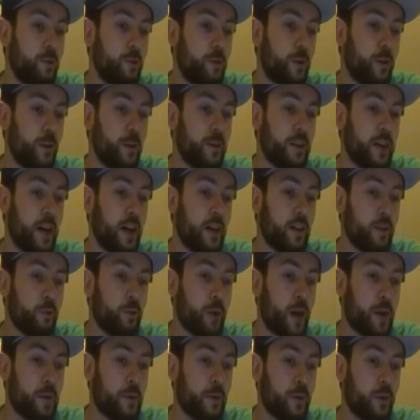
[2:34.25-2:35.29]
far down the
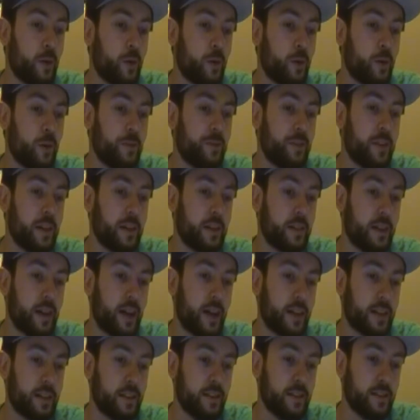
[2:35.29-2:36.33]
rabbit hole of
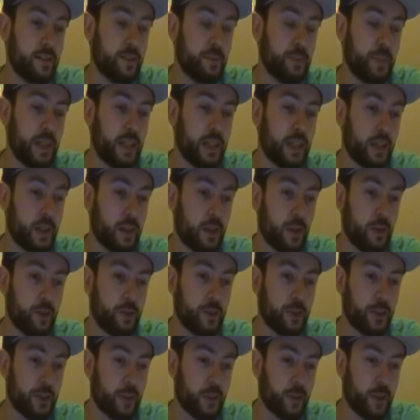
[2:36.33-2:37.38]
TikTok does Mika go
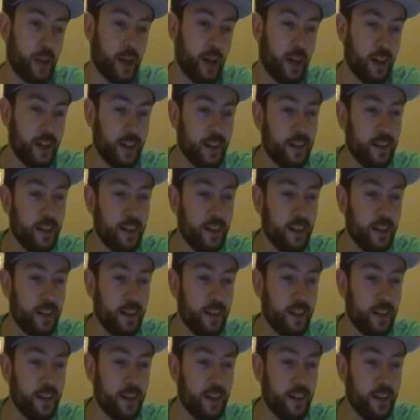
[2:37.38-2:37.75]
to?